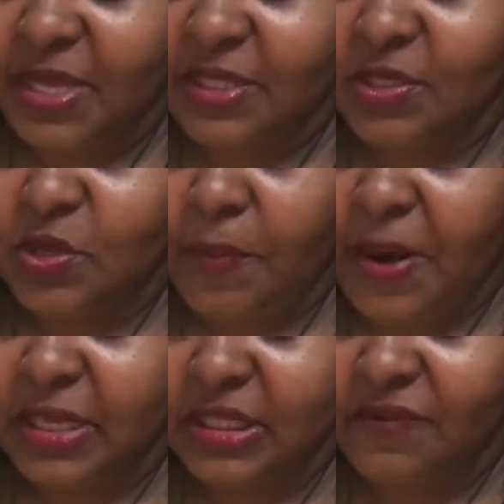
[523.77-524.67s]
So you
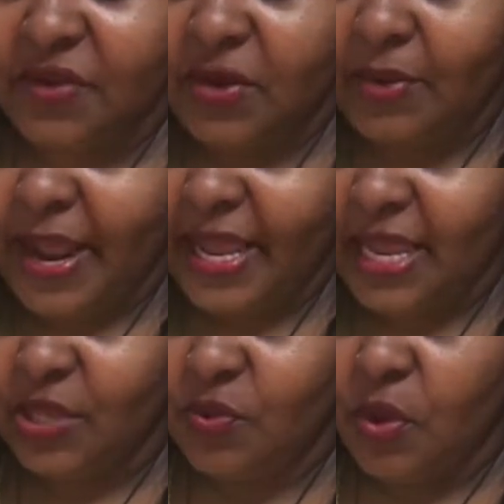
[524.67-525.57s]
persevere, right?
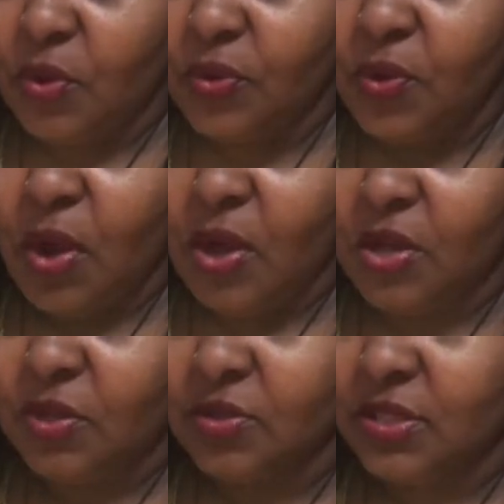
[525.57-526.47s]
And you go through
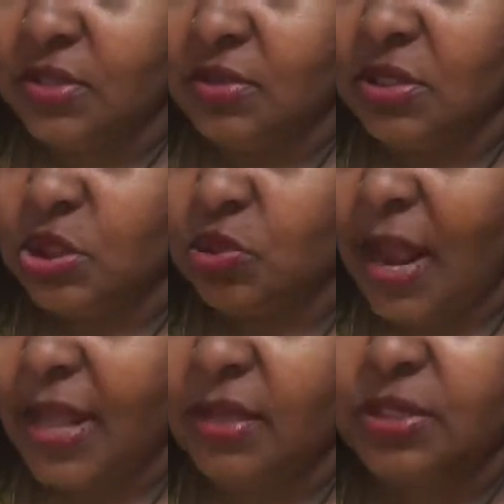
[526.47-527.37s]
all the
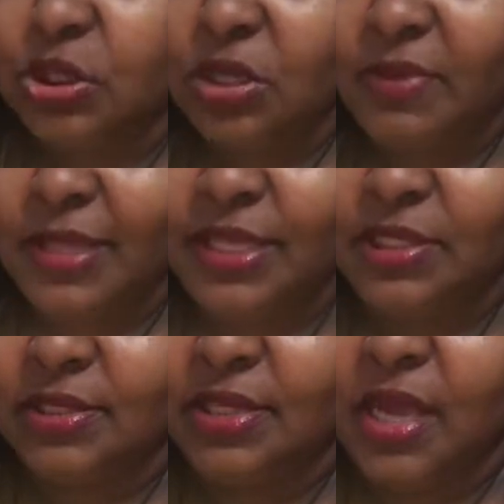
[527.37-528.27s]
trials and
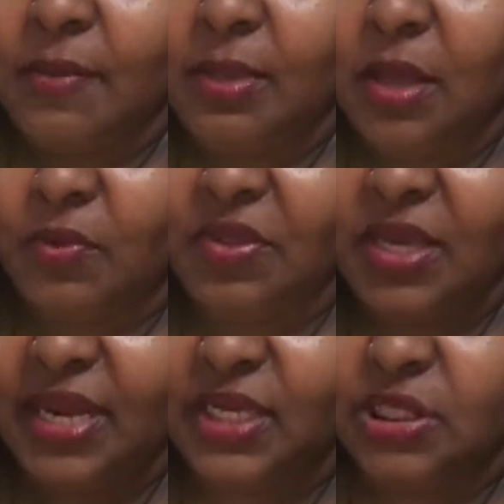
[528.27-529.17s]
tribulations that come along with
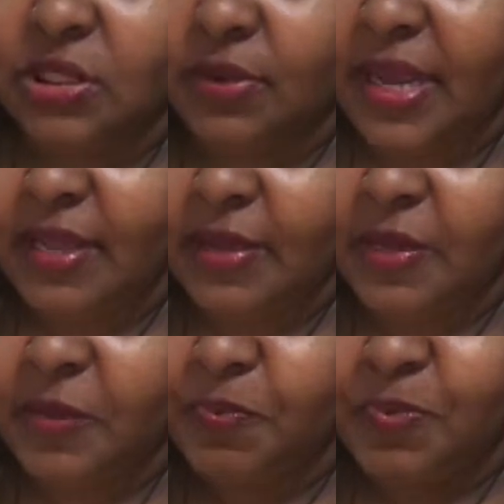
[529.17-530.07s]
connections, right?
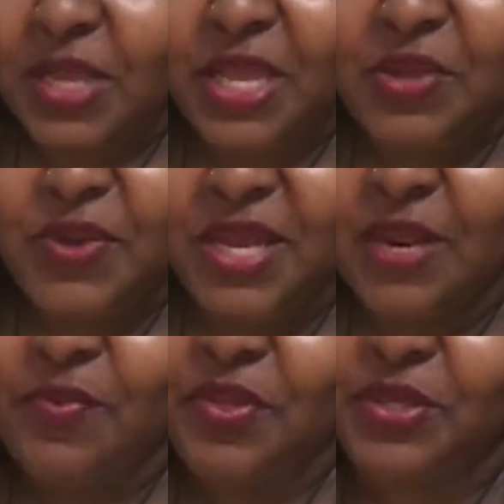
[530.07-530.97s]
And you end
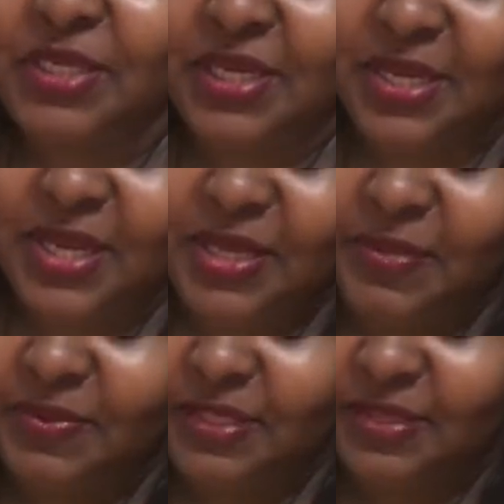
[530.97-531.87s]
up with your Ten of
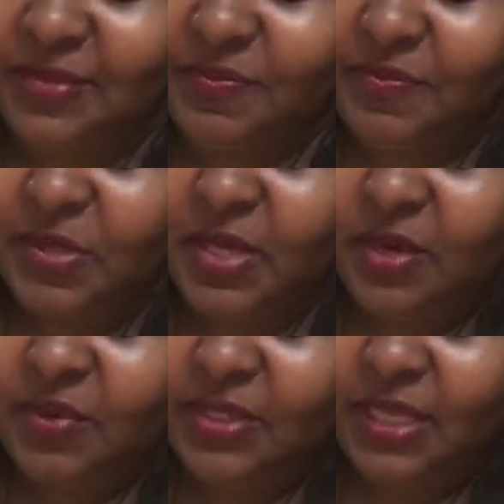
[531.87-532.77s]
Cups.
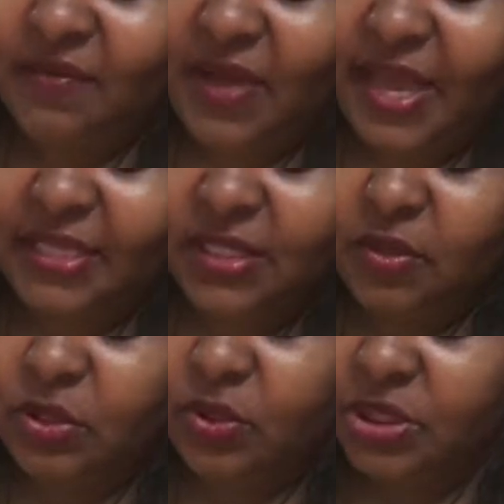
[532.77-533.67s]
That's the advice.
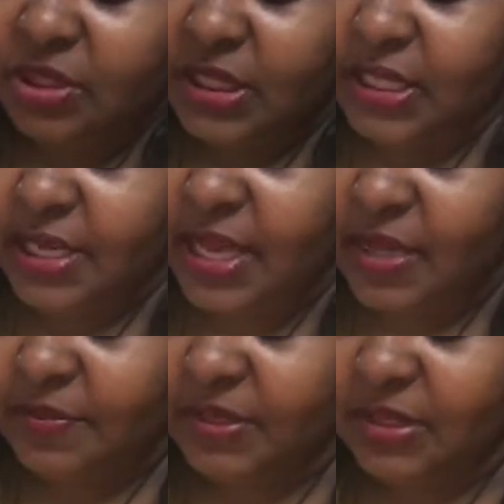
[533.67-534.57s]
Go towards your Ten of
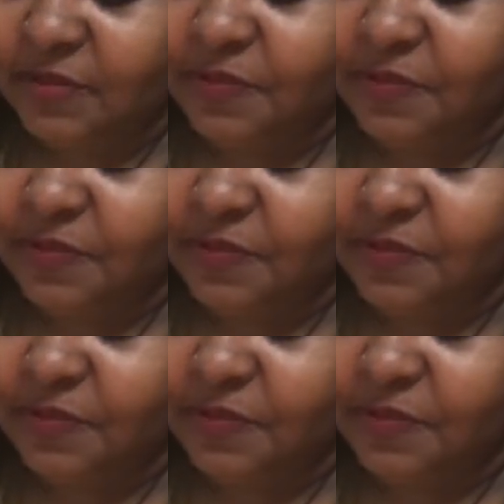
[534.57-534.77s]
Cups.